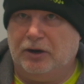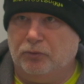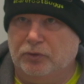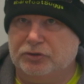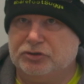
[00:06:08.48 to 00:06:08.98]

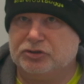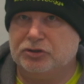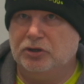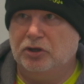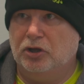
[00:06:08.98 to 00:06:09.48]

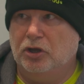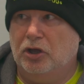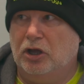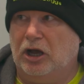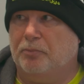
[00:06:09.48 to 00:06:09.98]
outwards,
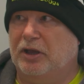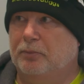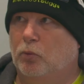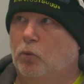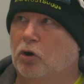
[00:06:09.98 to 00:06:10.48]
and
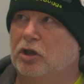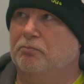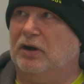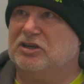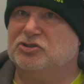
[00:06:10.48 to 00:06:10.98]
people
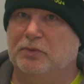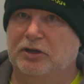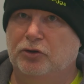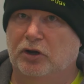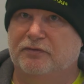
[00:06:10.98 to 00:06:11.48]
walking past
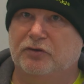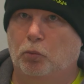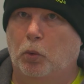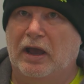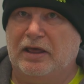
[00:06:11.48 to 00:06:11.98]
me not even
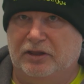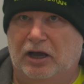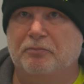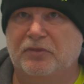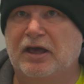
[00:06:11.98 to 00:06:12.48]
aware
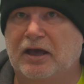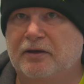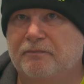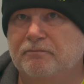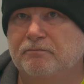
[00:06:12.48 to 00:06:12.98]
that I'm there.